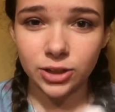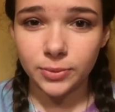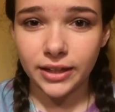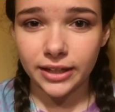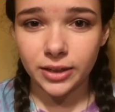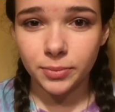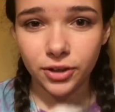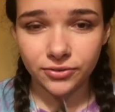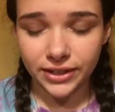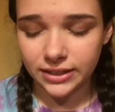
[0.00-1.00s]
it'll be like the
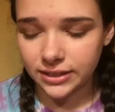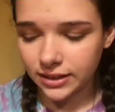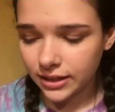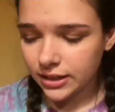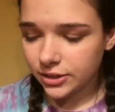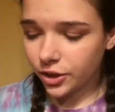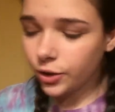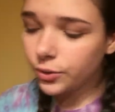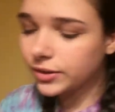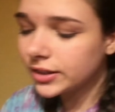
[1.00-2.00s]
perfect
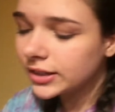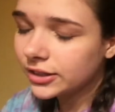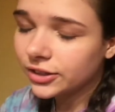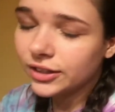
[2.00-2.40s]
tone,